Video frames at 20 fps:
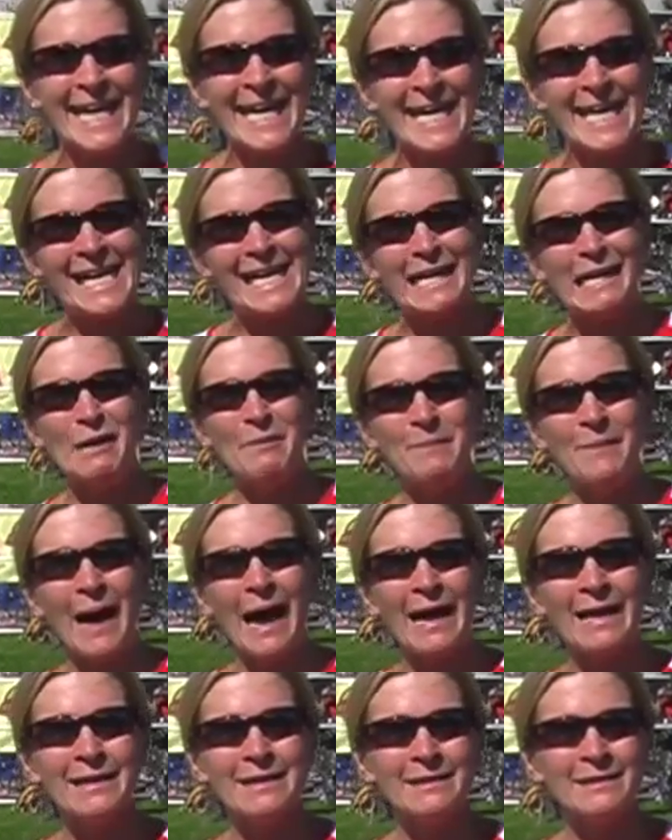
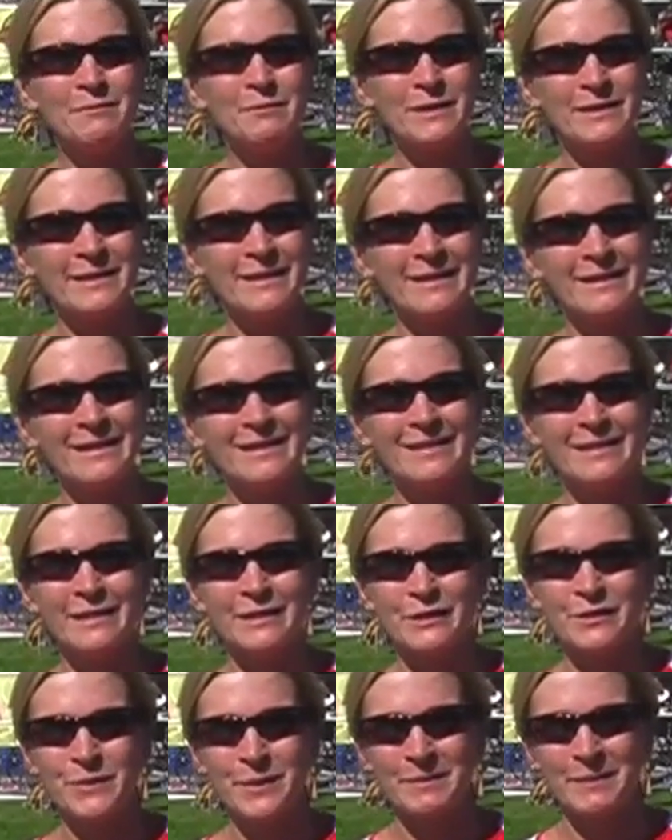I was a
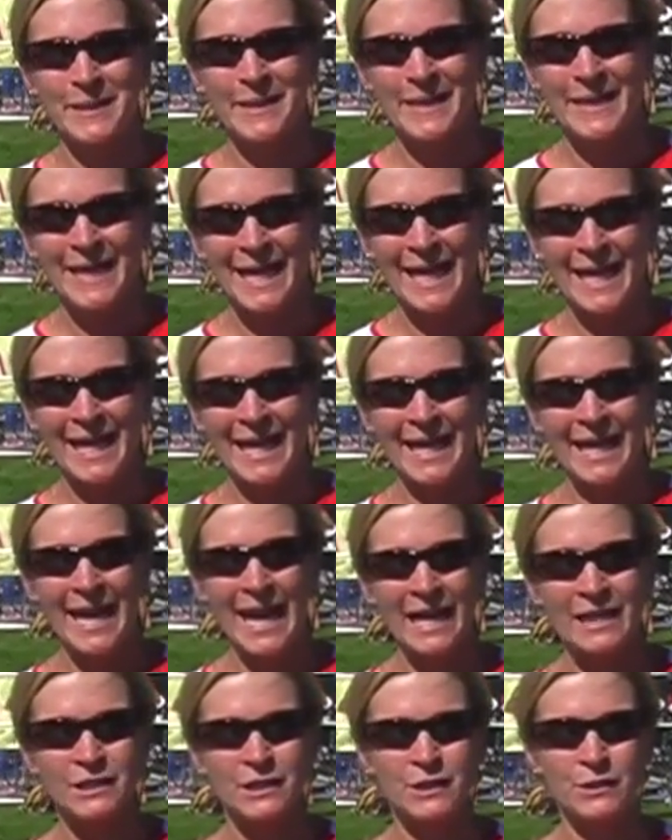collegiate swimmer
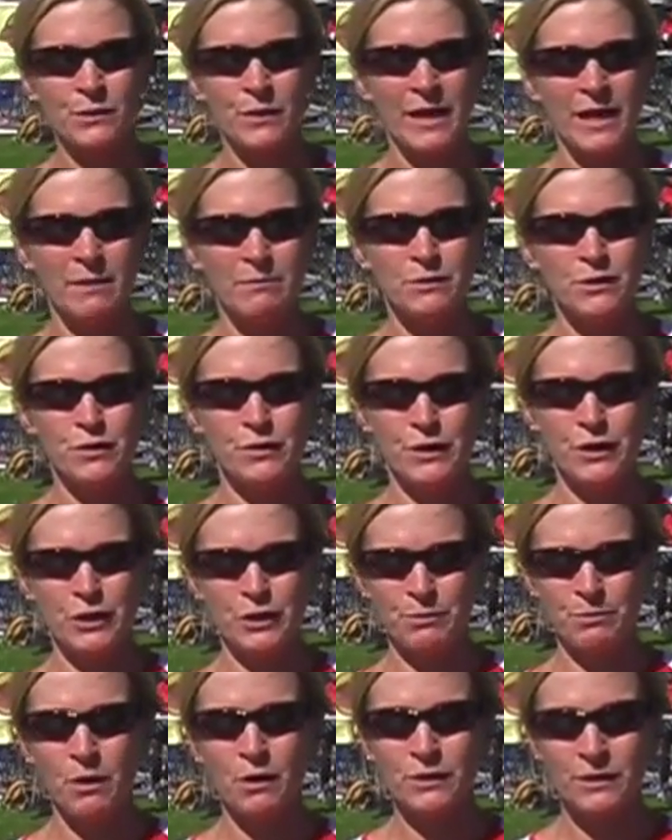and actually swam 2
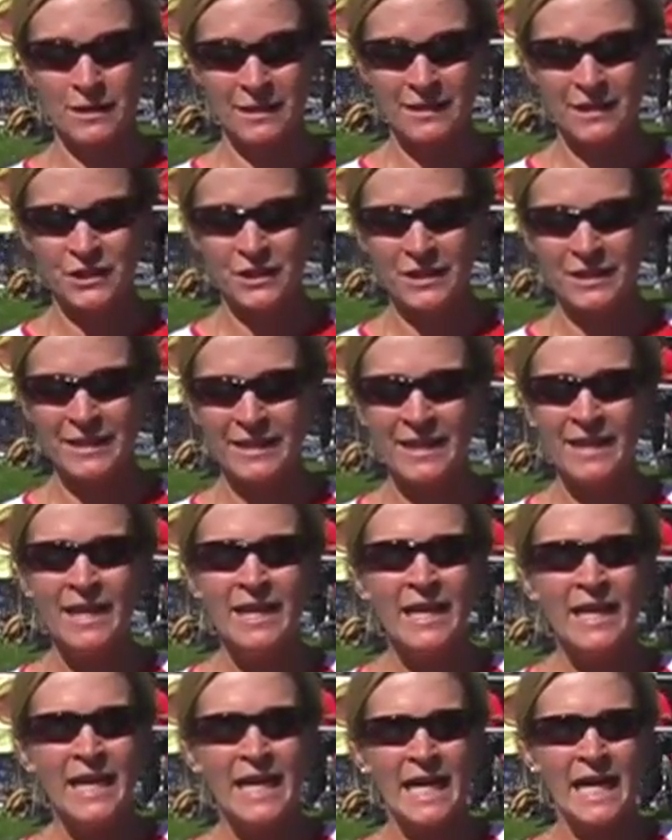years post-collegiately.
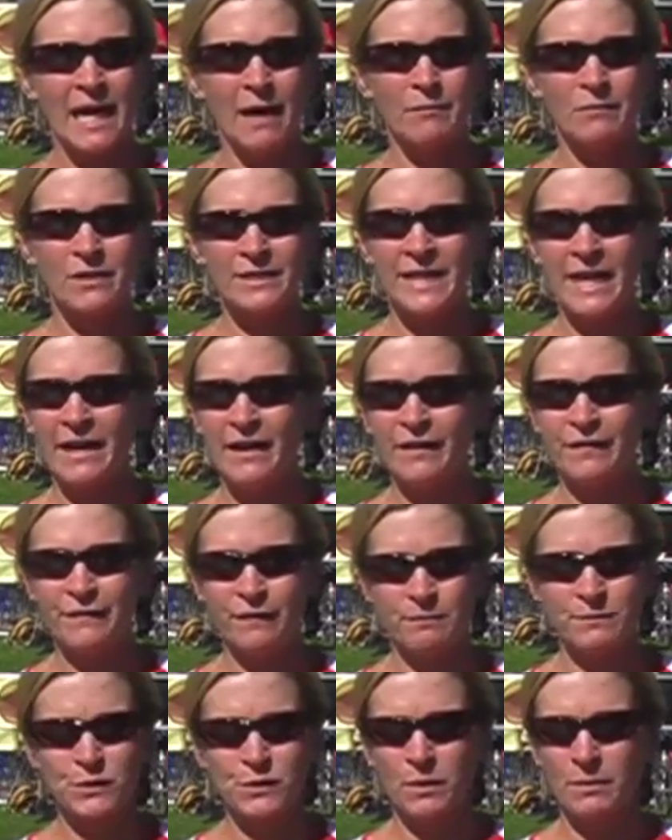Retired
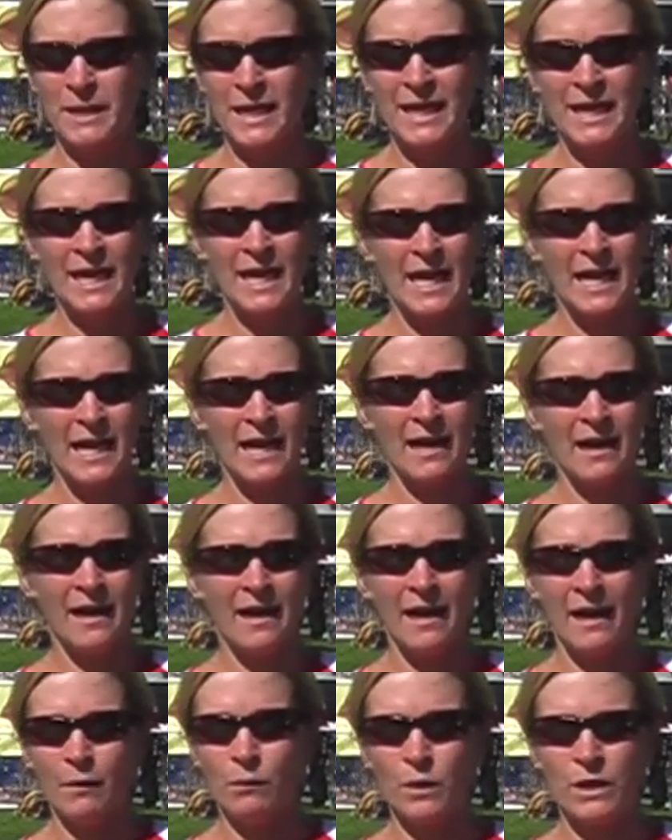from swimming
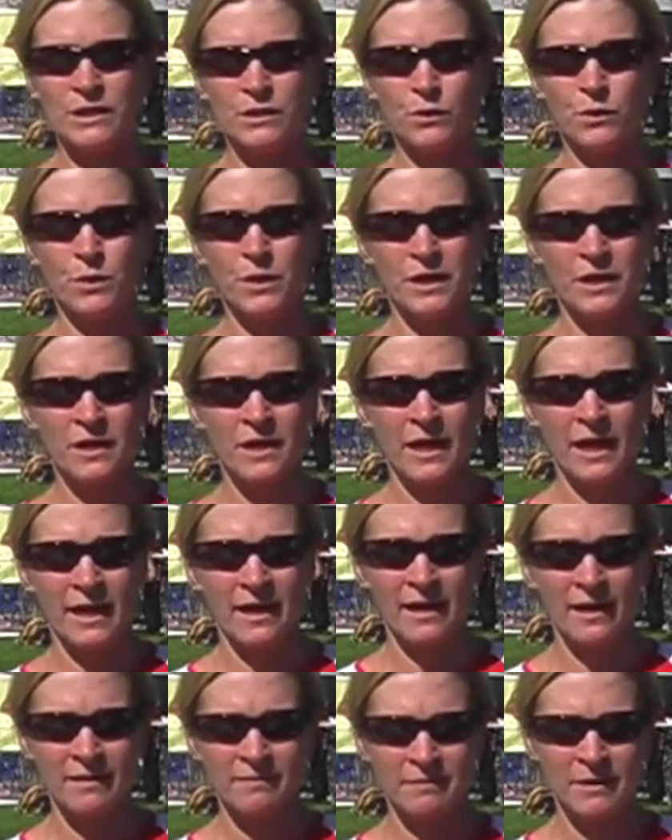and went to work.
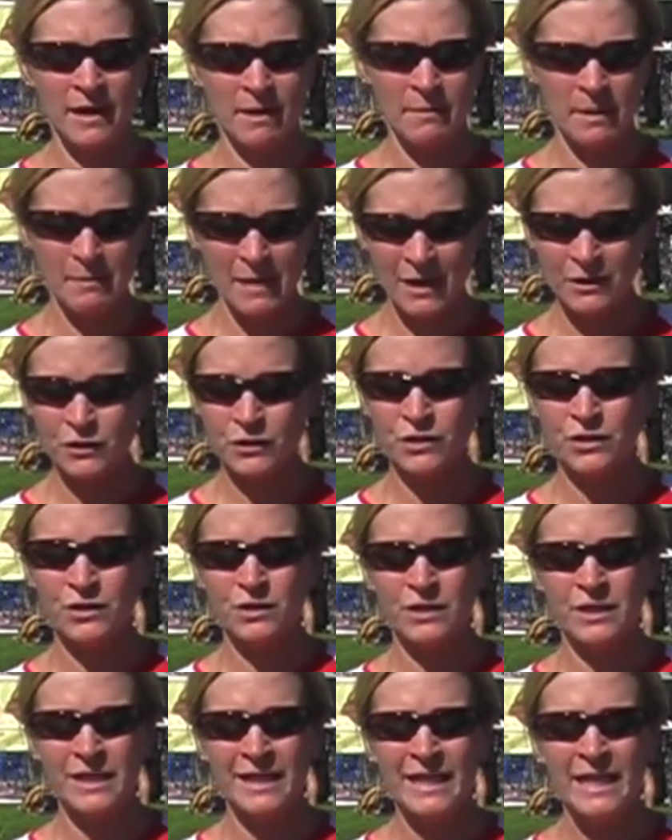Got my master's
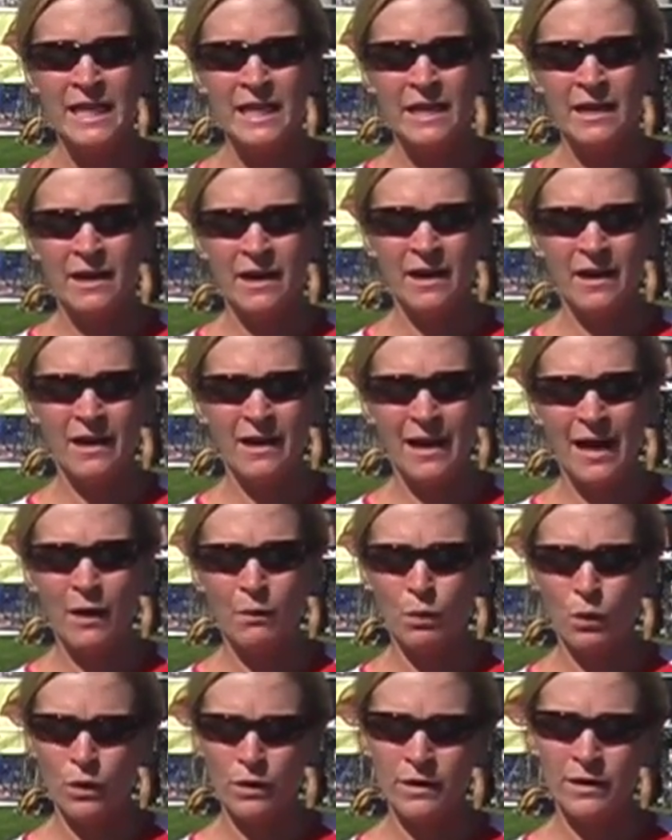degree
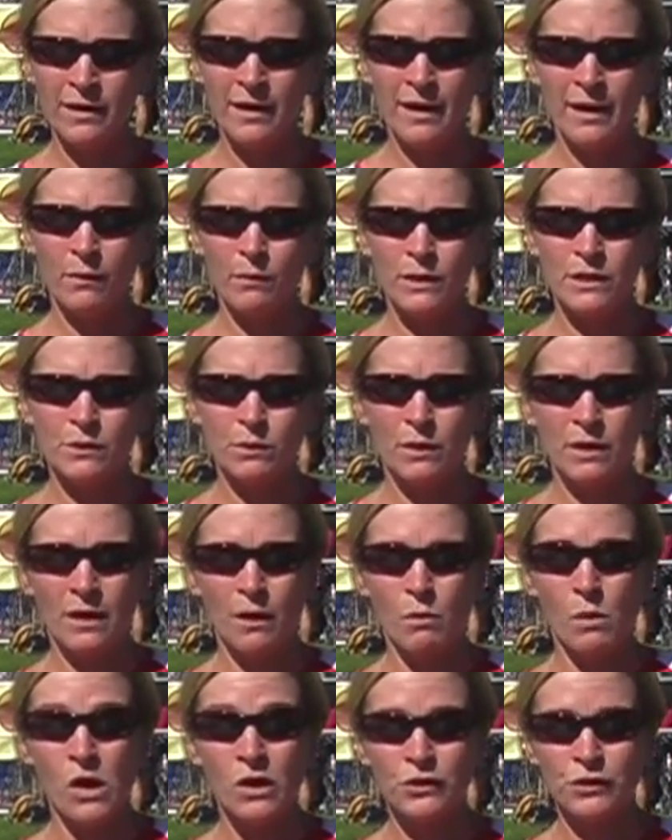at Wharton and went to work
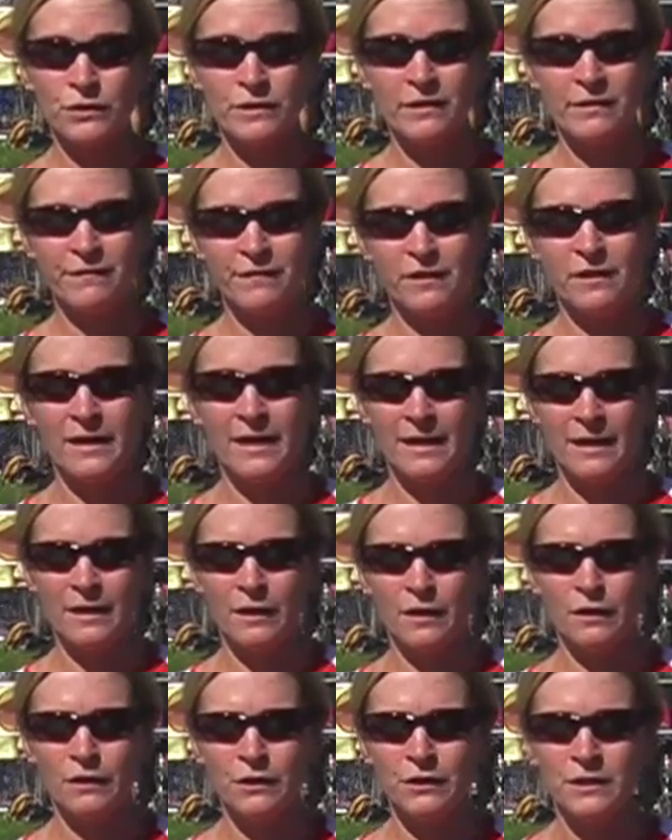on Wall Street for 8
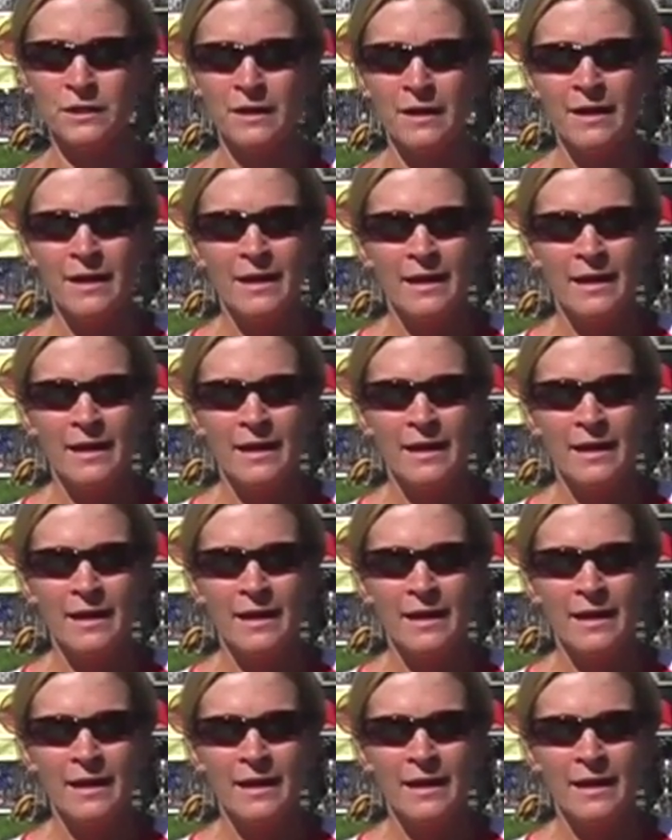years.